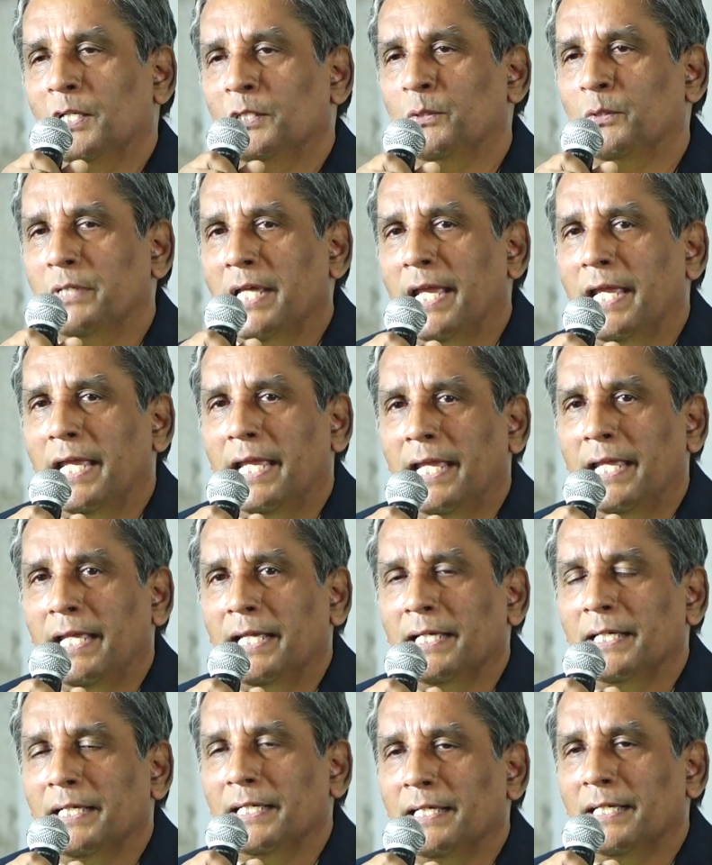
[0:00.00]

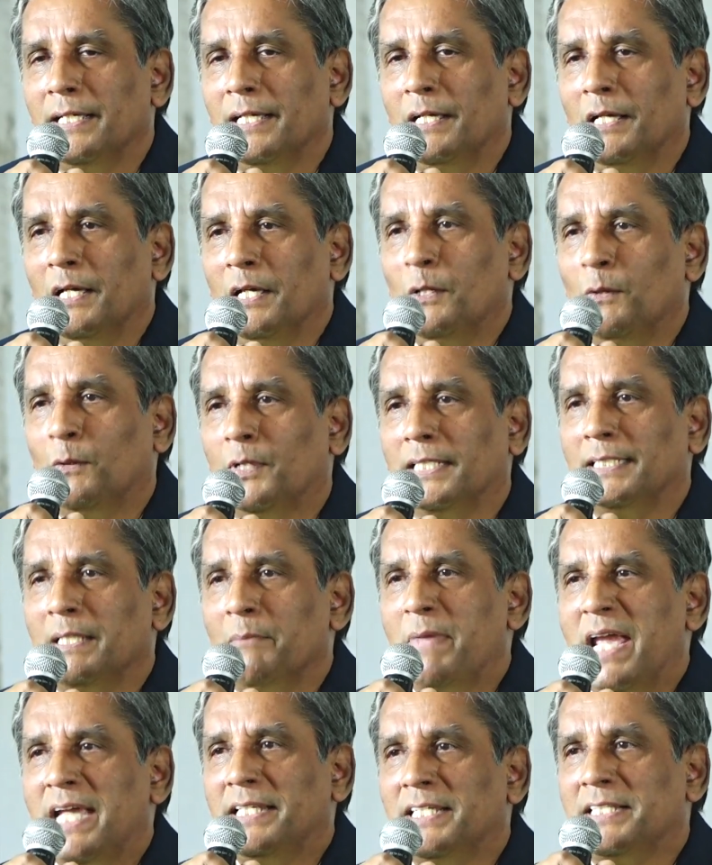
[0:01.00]
Today, look at
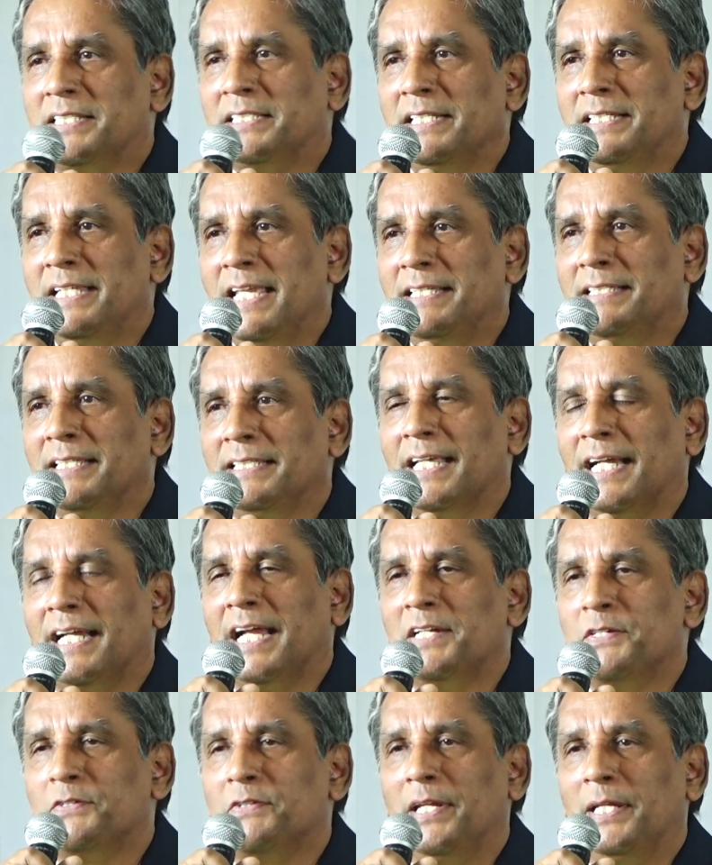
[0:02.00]
the major cities in the
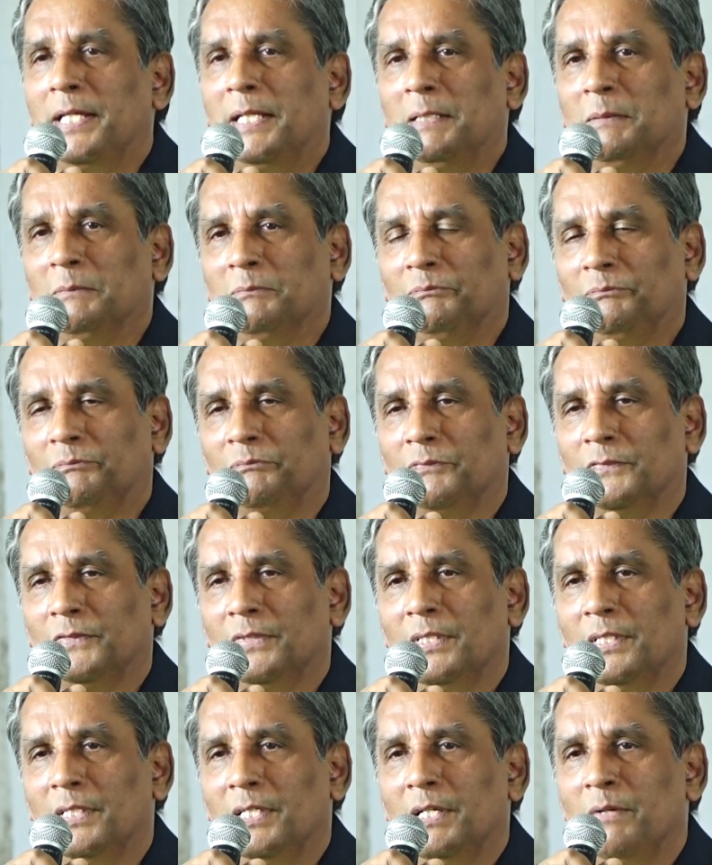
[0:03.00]
country,
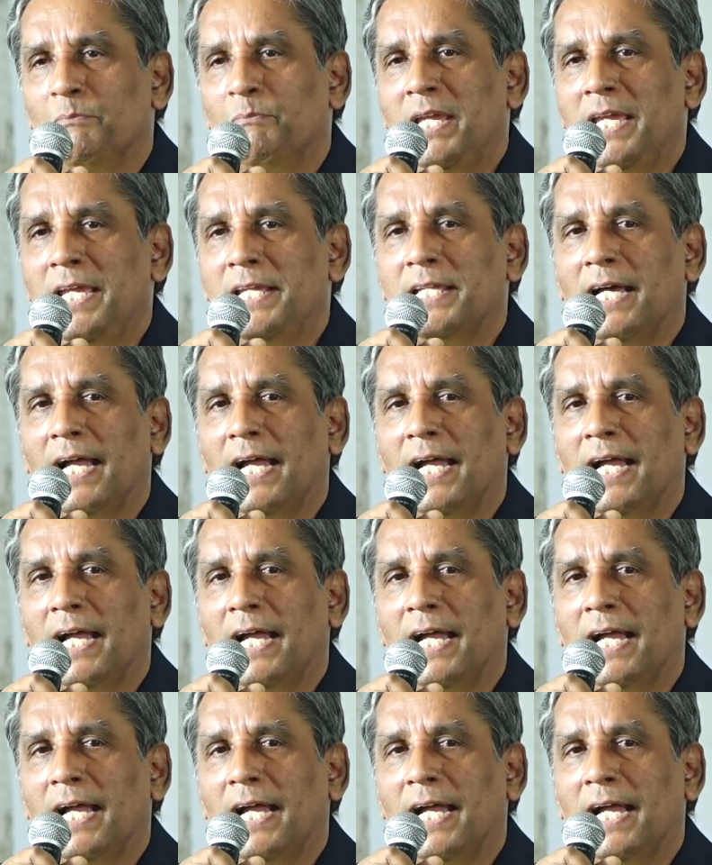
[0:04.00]
be it